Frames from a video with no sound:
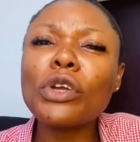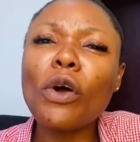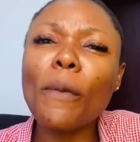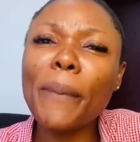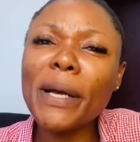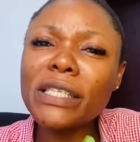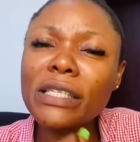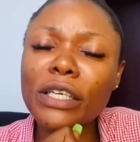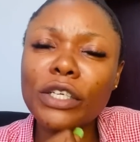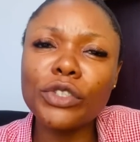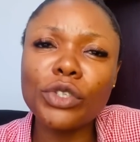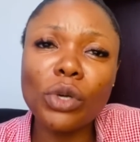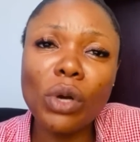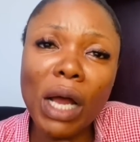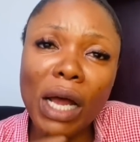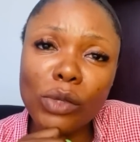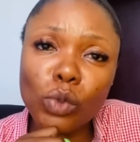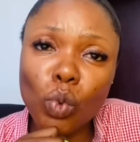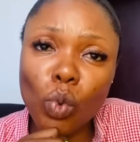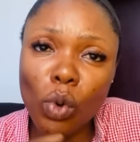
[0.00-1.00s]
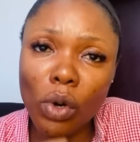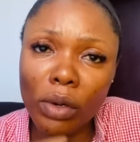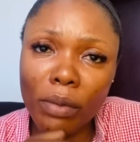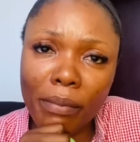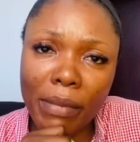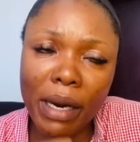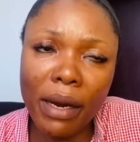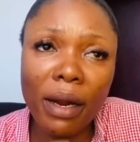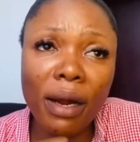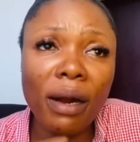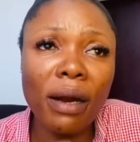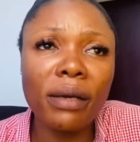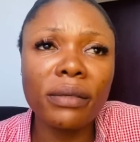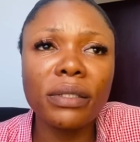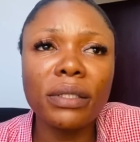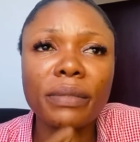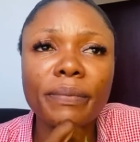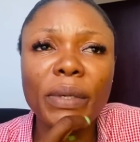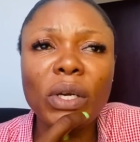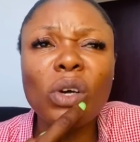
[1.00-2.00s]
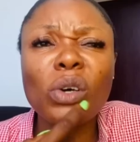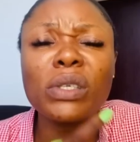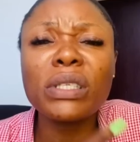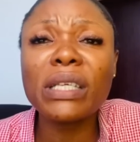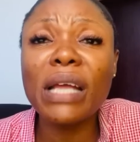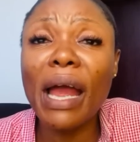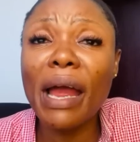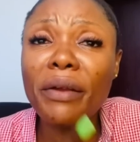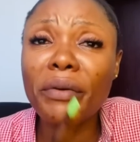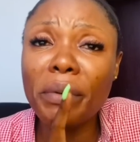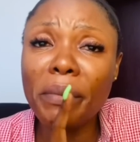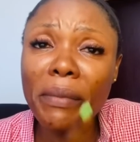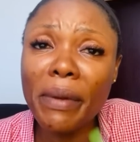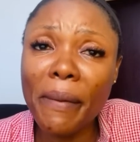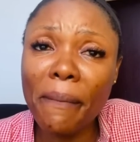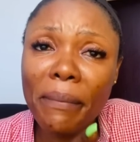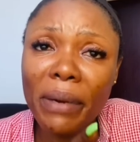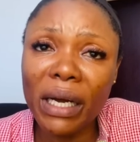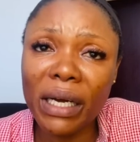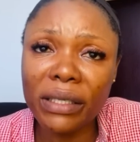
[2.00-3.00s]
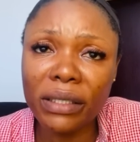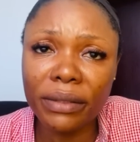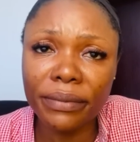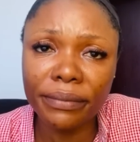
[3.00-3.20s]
Obasanjo had won my heart, because I remembered